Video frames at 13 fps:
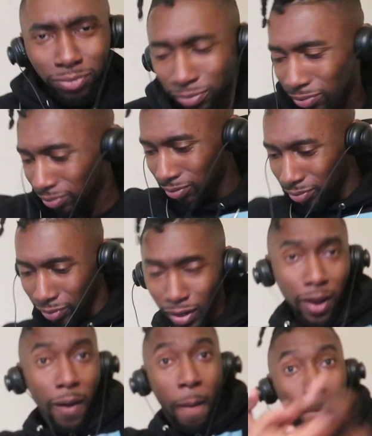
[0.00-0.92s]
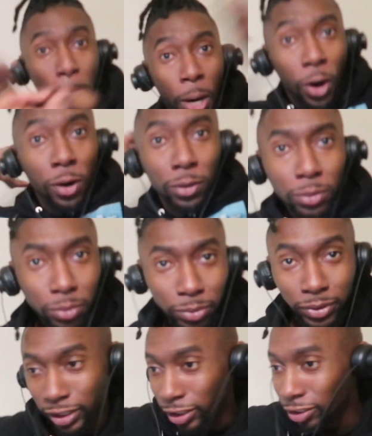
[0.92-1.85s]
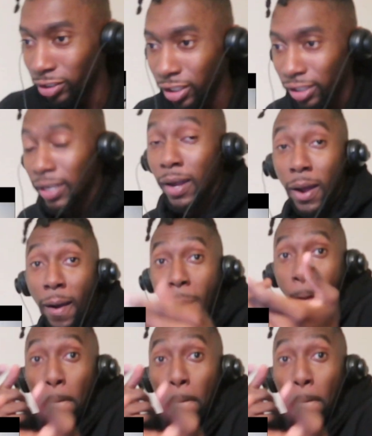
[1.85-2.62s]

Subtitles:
Fuck them up. Boom. Rough them up.